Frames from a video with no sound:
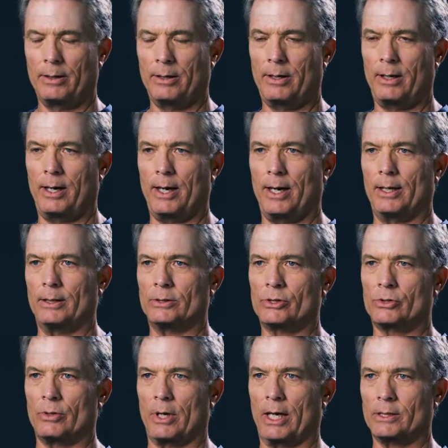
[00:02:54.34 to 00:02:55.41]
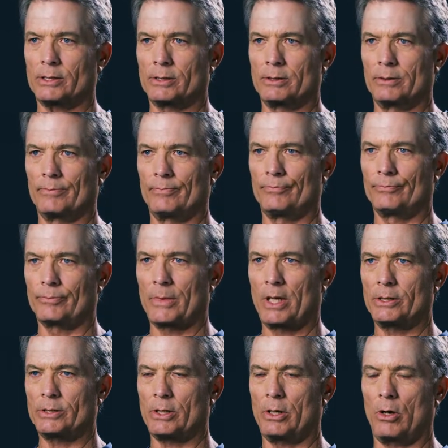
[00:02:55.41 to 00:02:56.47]
and stress.
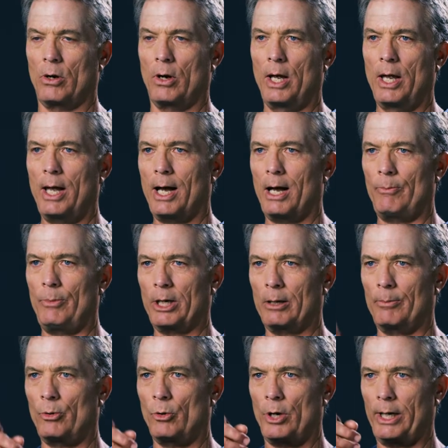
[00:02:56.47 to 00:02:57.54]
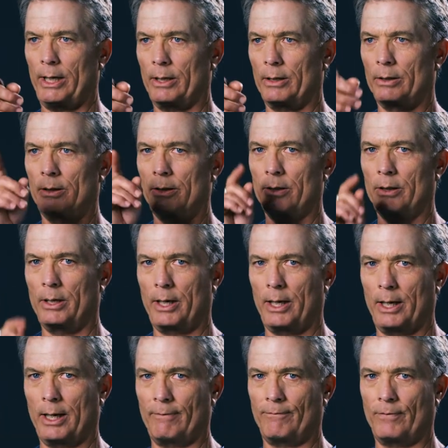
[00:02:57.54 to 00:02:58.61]
So I pick a point
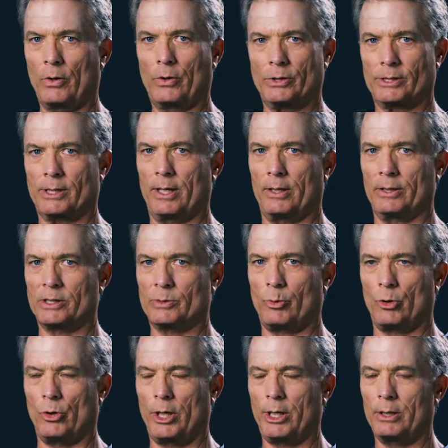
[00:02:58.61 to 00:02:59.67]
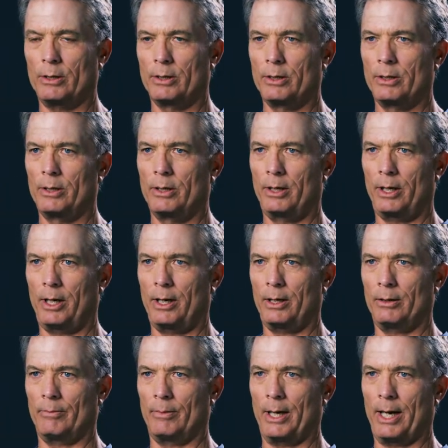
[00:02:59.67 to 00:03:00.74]
and I focus on this point.
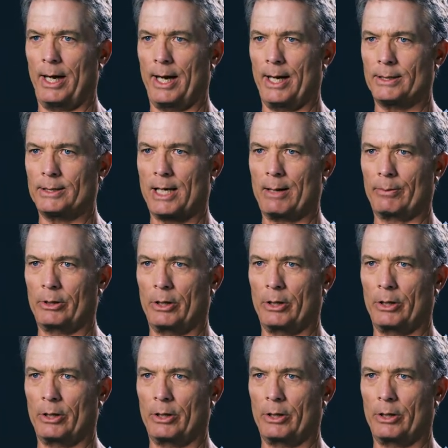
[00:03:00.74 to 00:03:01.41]
My head top